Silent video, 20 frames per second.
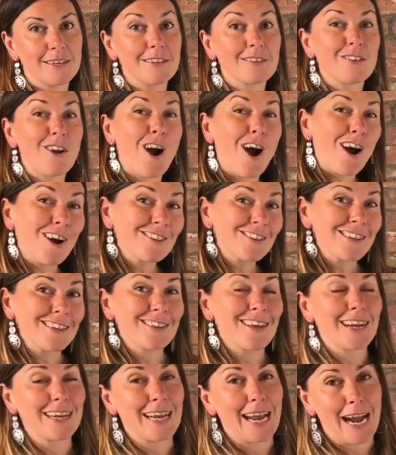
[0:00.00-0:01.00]
that is causing
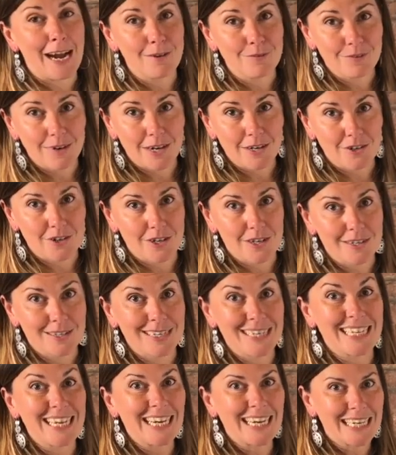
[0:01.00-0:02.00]
that calf fascia
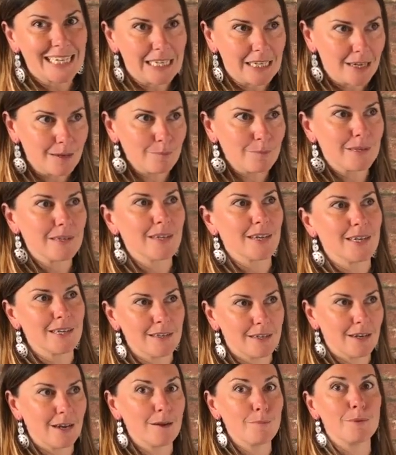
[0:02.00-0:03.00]
to tighten up and
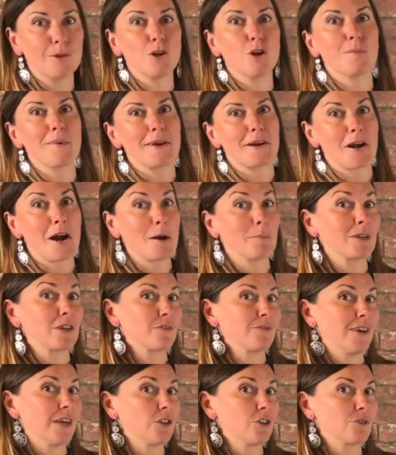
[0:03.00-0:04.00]
tighten up, and no matter how much
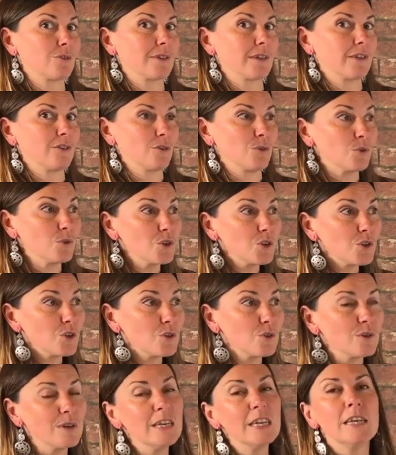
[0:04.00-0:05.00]
fascia release you
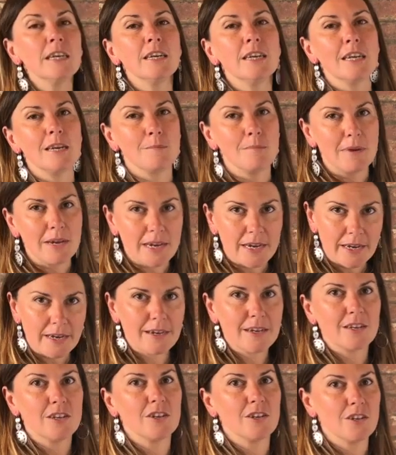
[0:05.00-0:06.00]
do, it may
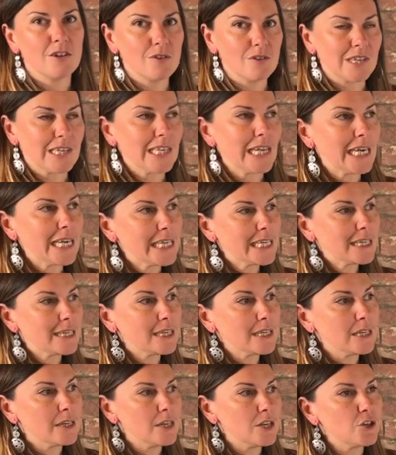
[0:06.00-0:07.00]
continue to
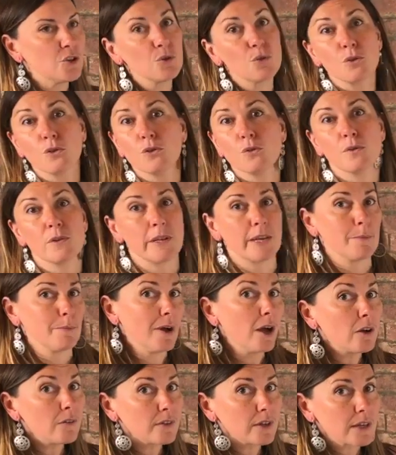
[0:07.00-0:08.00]
tighten due to, say,
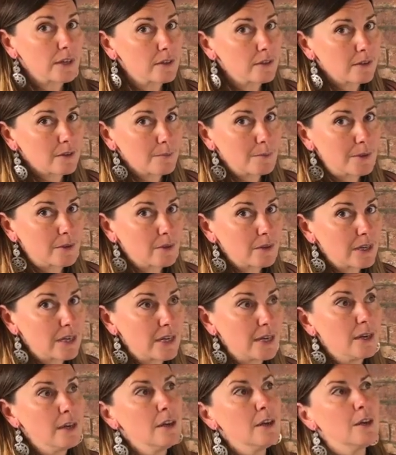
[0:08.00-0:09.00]
pelvic
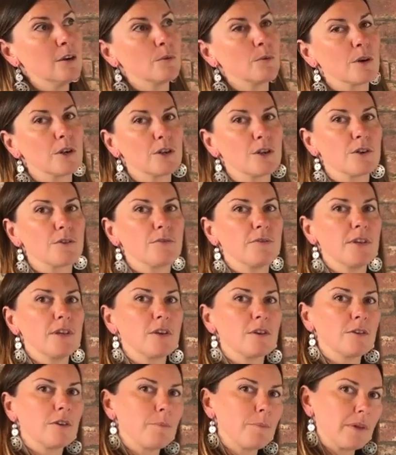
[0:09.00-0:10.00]
instability, where your feet
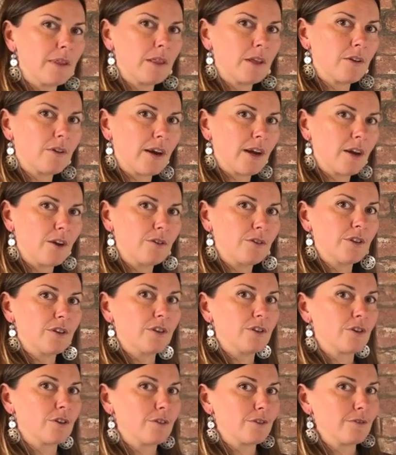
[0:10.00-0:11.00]
are gripping the ground
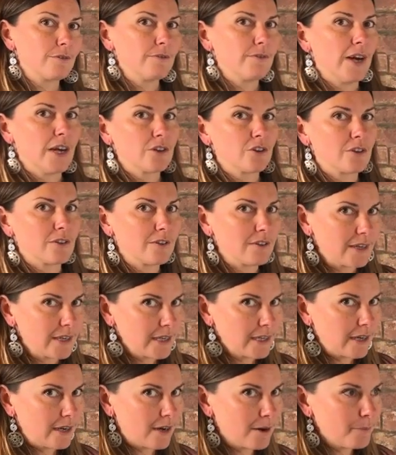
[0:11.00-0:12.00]
and your fascia is
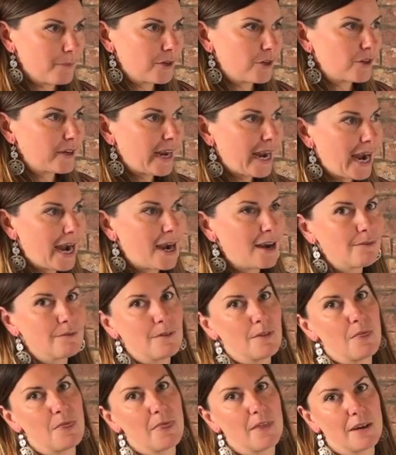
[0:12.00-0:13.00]
tightening up in your calf,
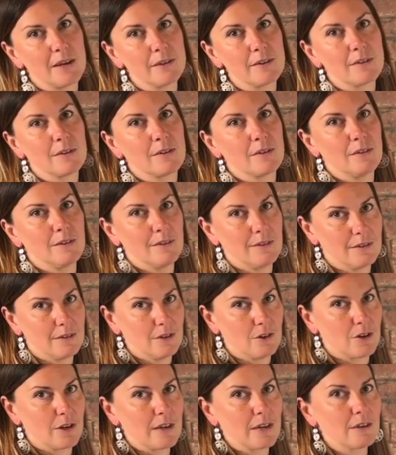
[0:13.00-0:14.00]
and thus
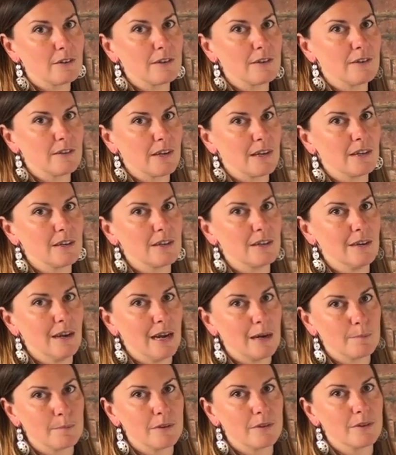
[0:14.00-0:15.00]
your Achilles tendon
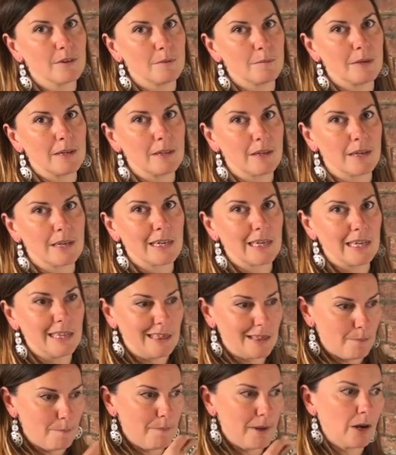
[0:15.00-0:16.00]
happens to be like
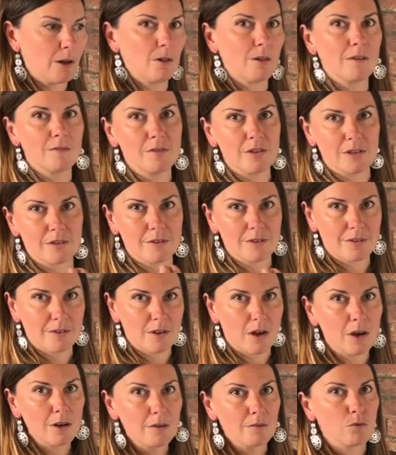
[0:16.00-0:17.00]
in the middle of this
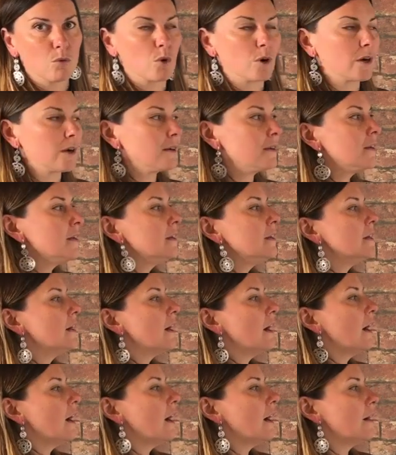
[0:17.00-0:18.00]
tug of war
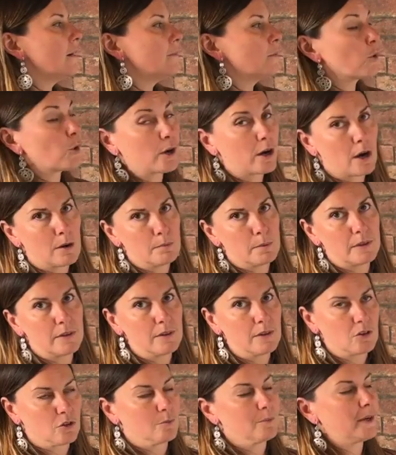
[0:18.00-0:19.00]
um, or
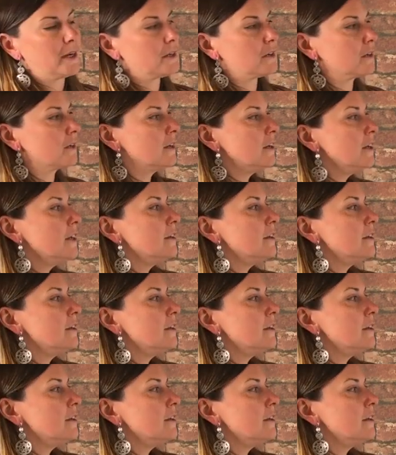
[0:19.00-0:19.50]
compensation pattern.